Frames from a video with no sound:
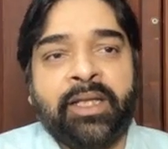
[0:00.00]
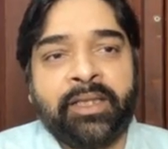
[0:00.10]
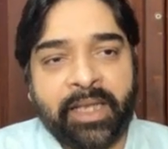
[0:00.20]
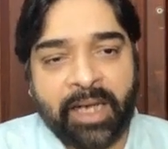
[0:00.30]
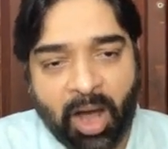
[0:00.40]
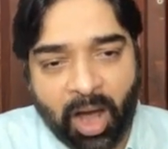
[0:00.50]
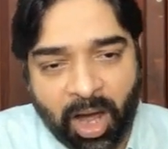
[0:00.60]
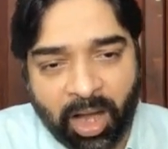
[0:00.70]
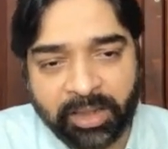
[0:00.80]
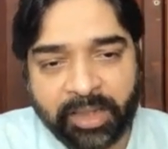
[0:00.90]
Then
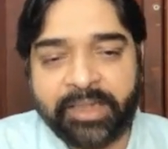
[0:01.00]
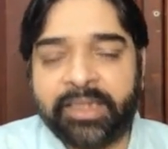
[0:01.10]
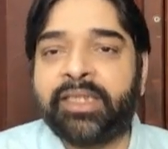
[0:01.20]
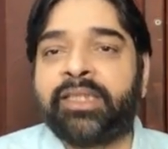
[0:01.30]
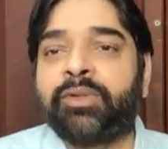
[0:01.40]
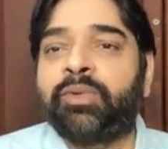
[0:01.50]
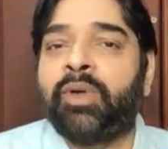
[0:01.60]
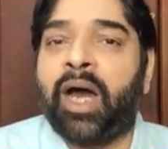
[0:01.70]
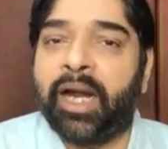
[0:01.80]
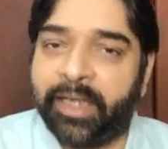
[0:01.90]
all the digit into
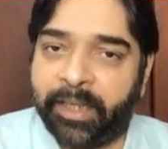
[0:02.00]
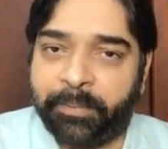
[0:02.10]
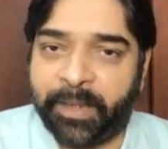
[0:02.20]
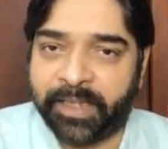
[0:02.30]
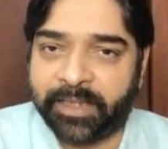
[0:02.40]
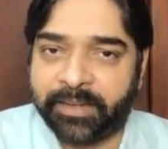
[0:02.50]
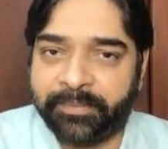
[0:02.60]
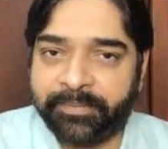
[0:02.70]
100th place.